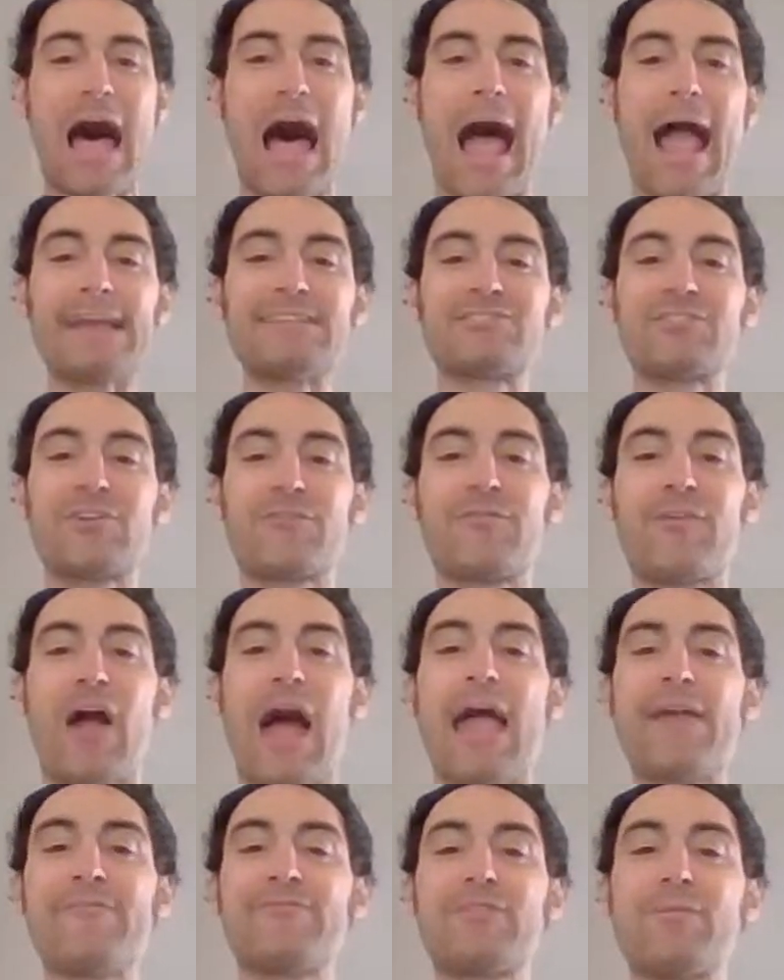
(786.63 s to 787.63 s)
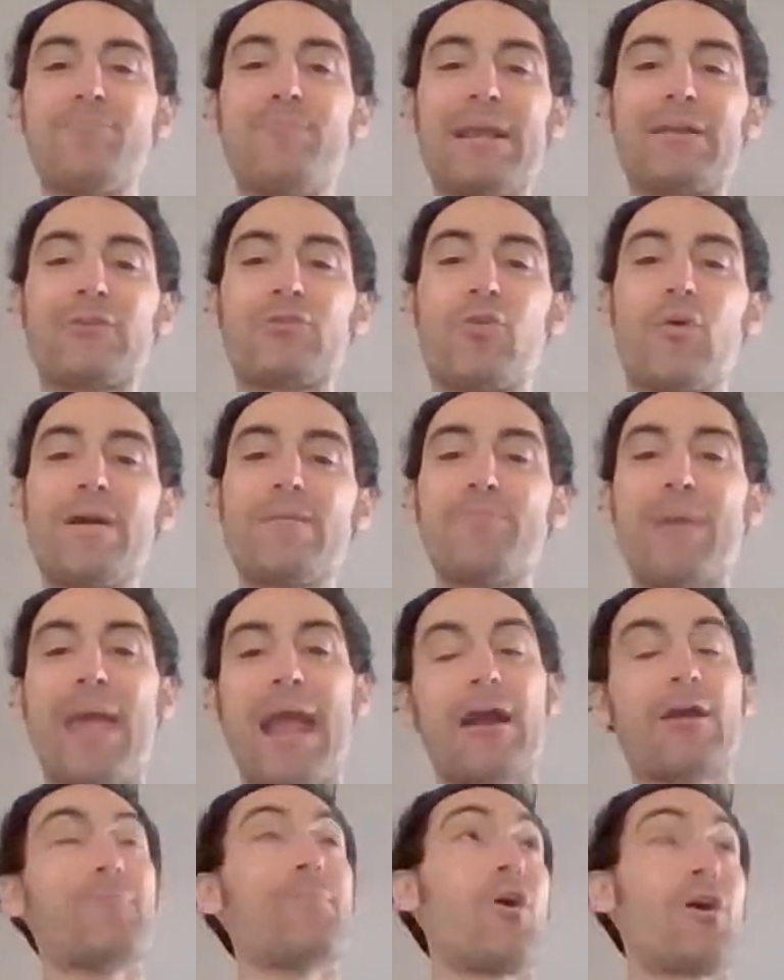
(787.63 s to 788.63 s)
I survived the Bitcoin
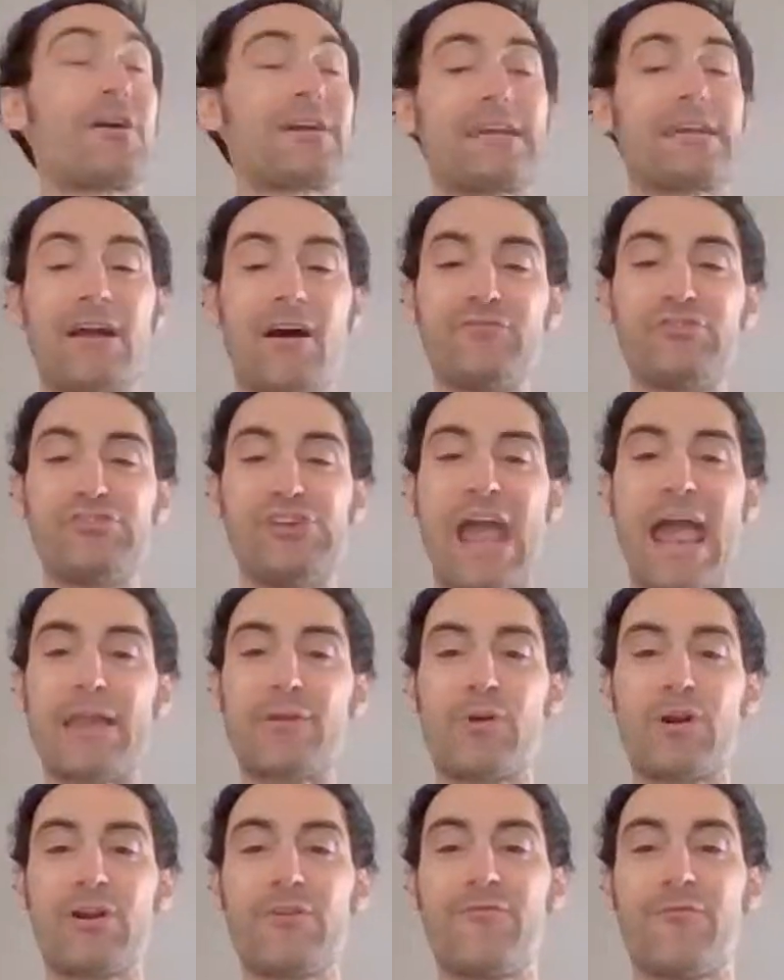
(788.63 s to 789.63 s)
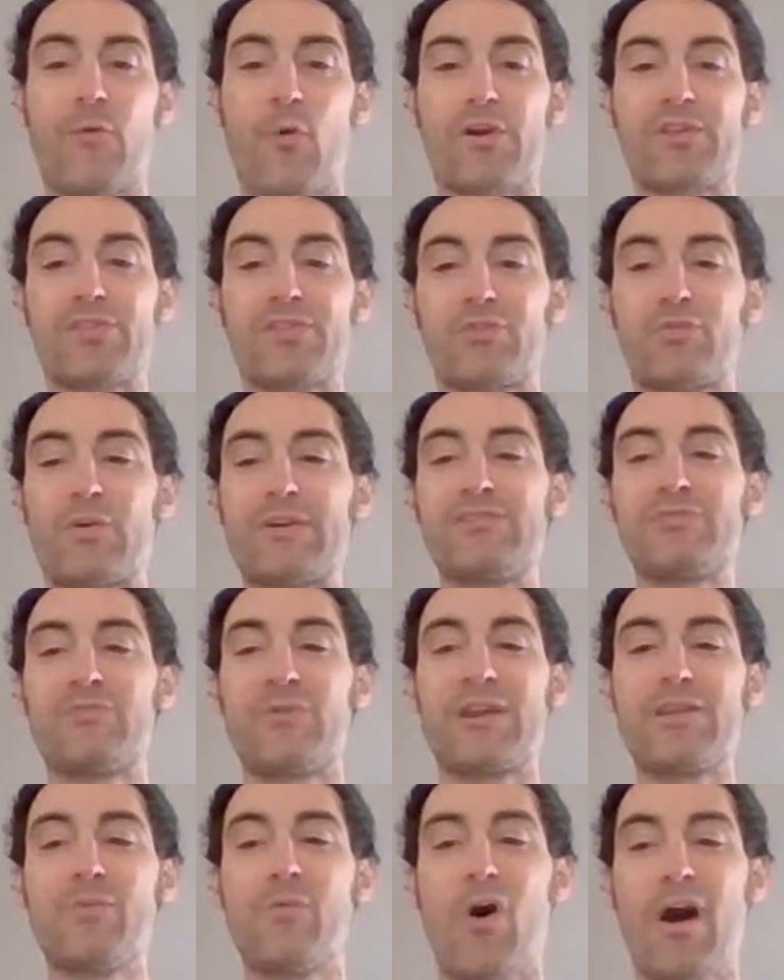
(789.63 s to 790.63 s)
bear market of January 4th,
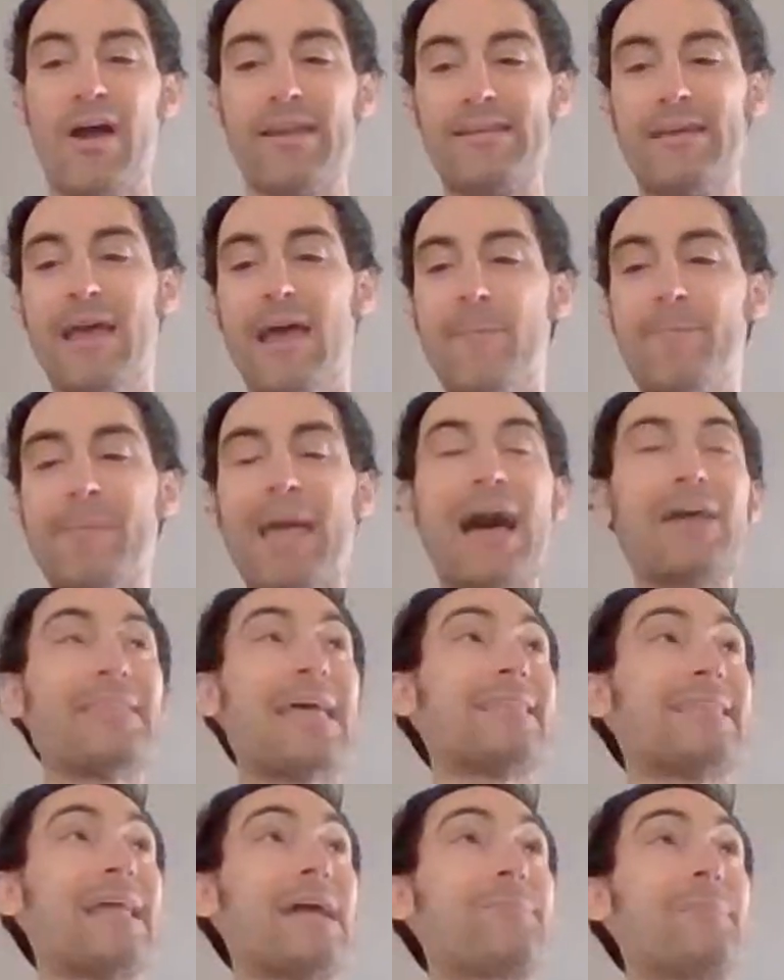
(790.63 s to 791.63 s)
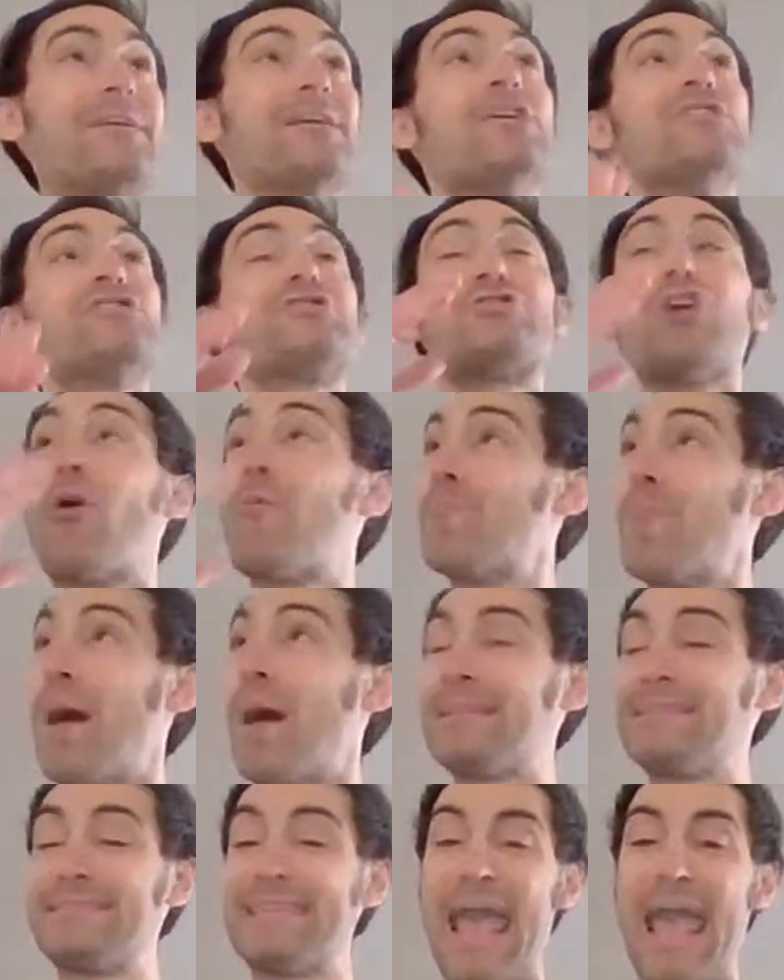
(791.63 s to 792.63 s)
2021. Pound that like button. So
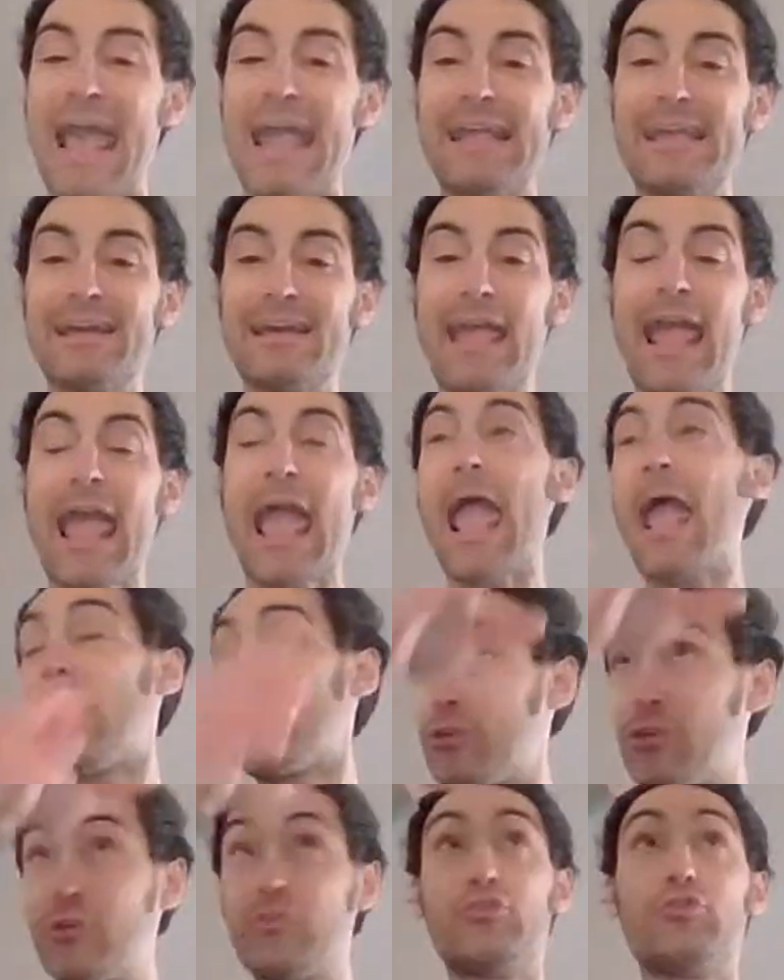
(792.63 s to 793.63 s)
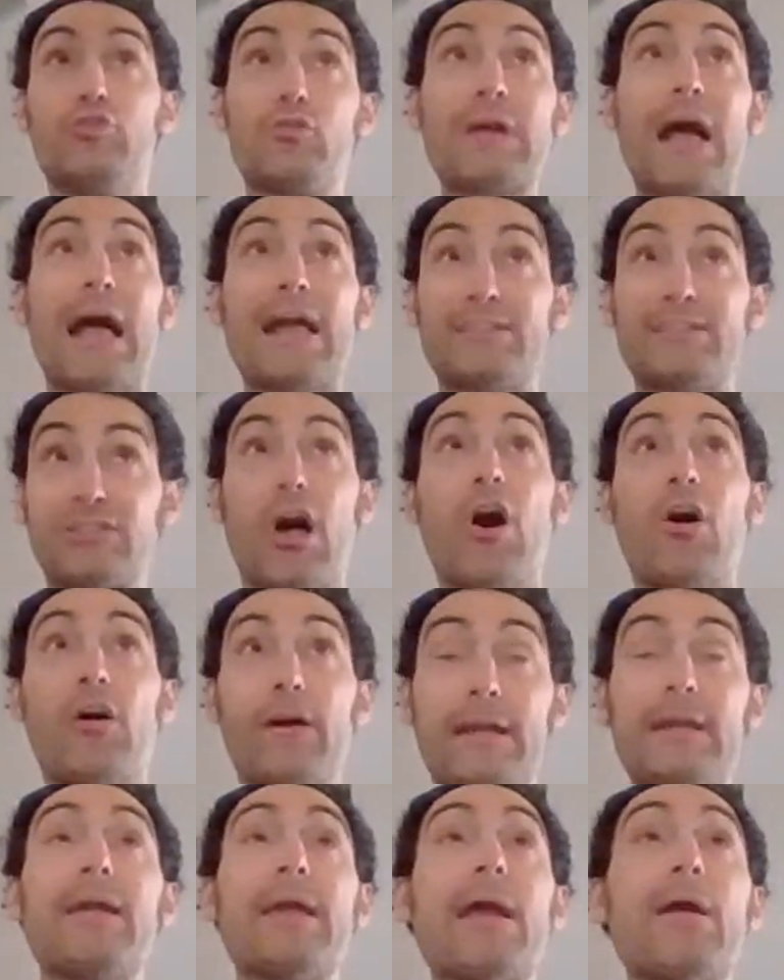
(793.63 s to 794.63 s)
Monday, you guys
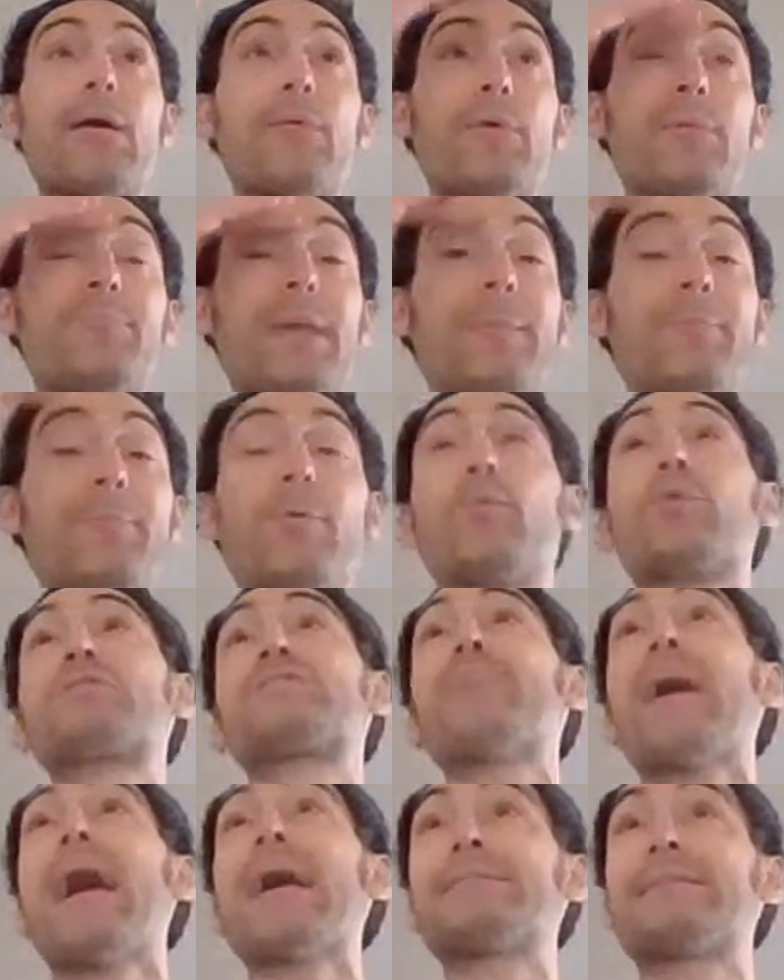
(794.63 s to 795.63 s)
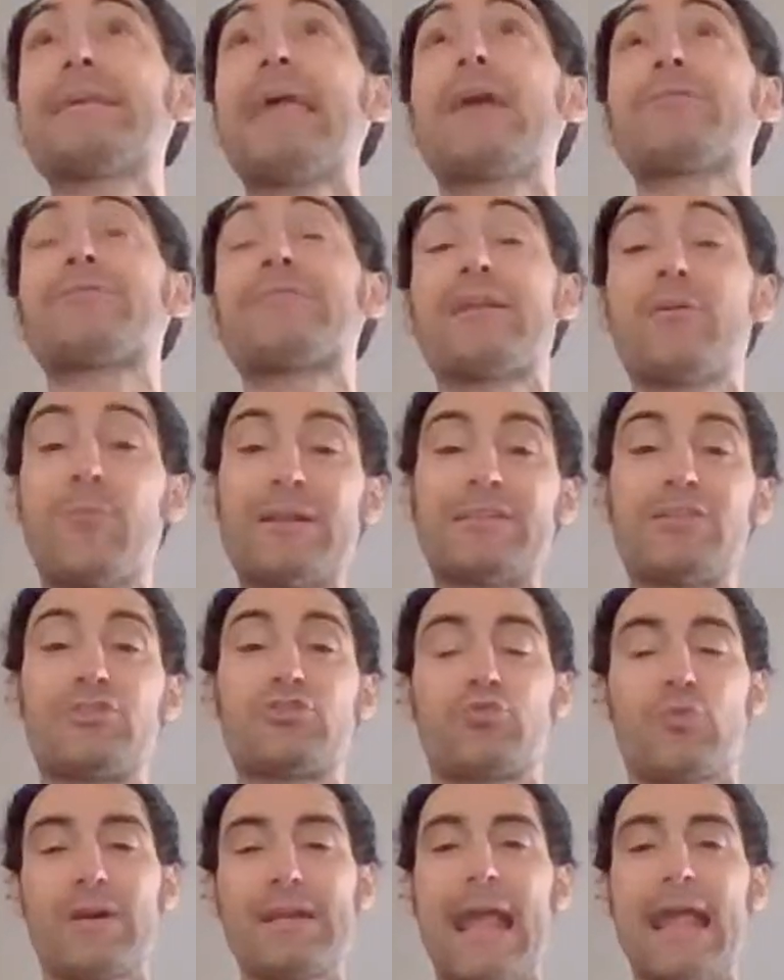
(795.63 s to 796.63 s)
saw it. People were spazzing out that it
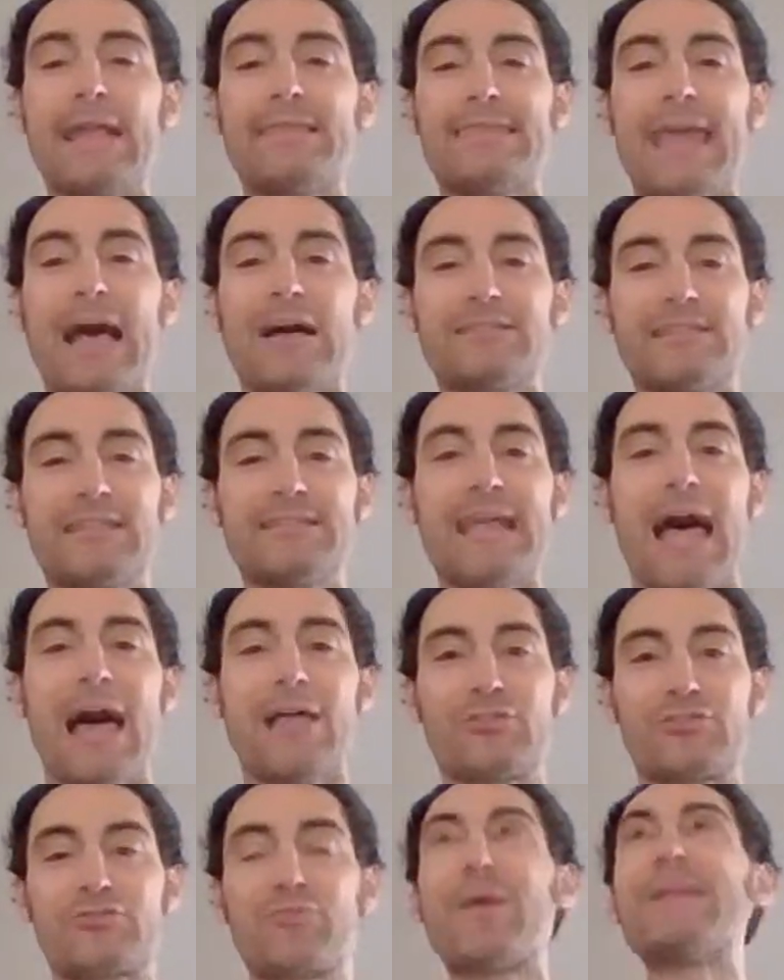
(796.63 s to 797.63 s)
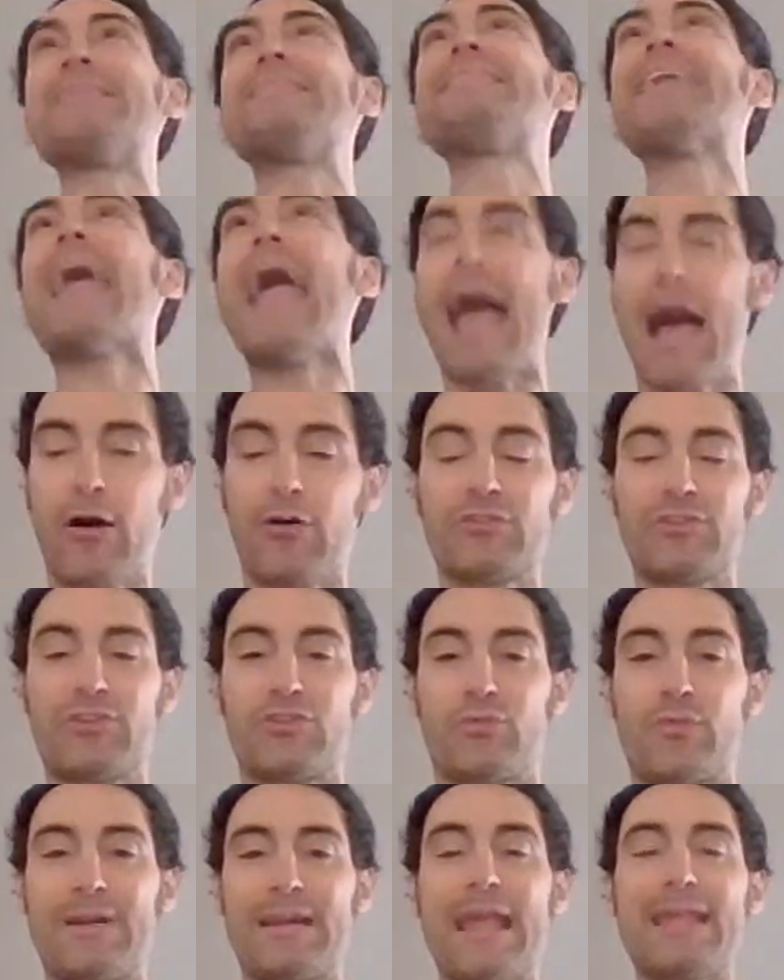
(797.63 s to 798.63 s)
went to $28,000, went down
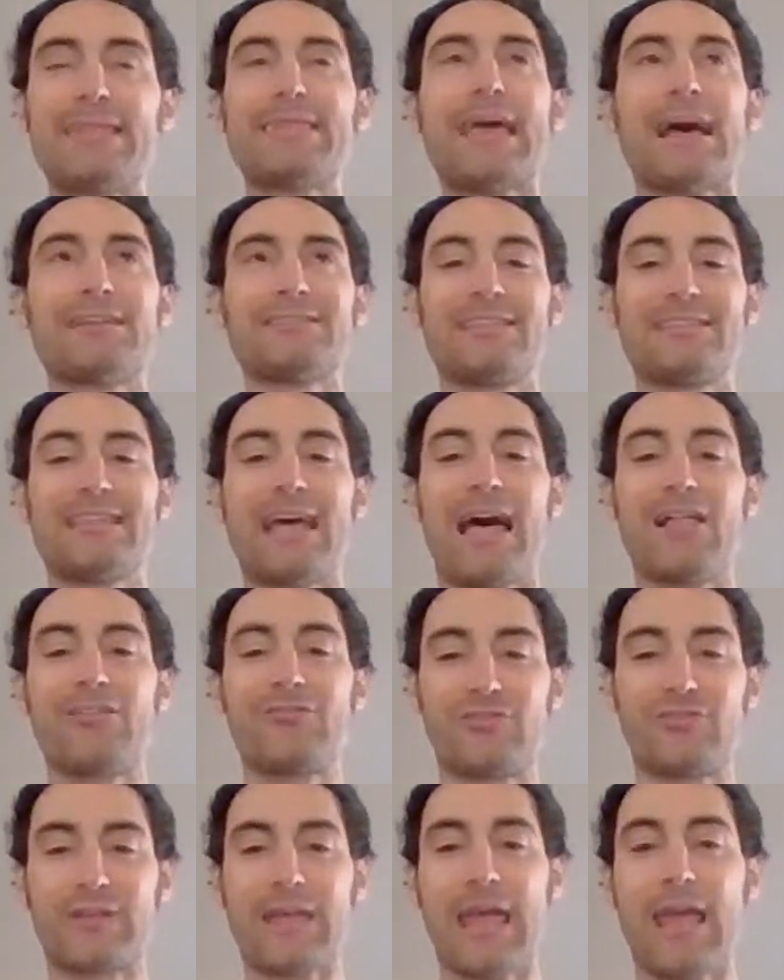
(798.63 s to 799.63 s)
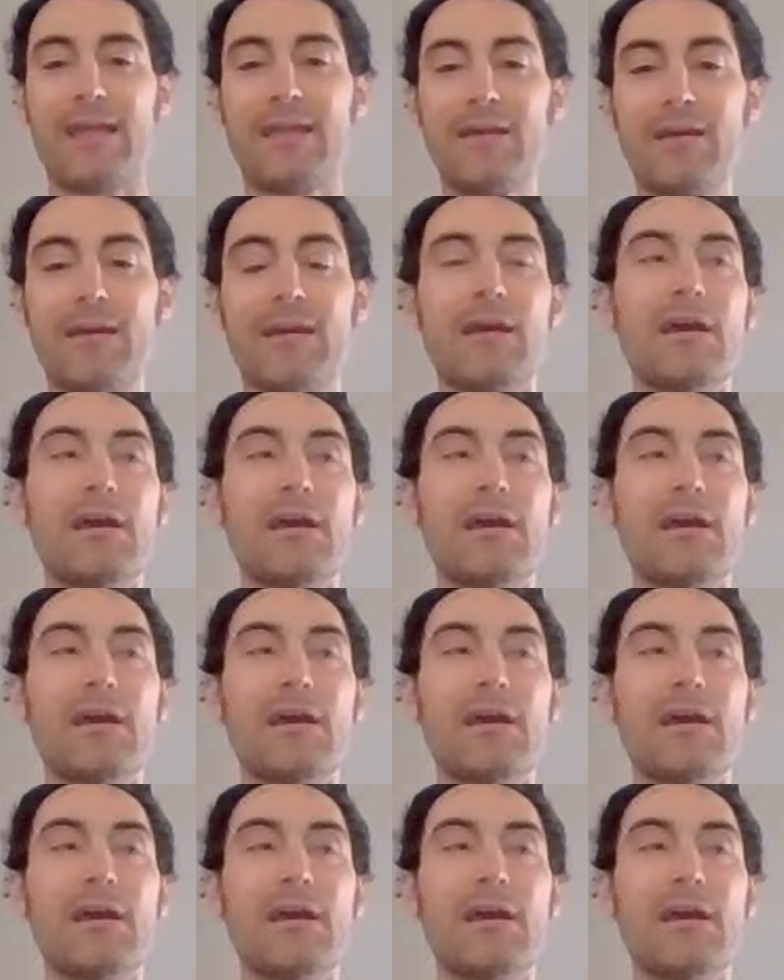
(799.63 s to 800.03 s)
to $28,000. Okay.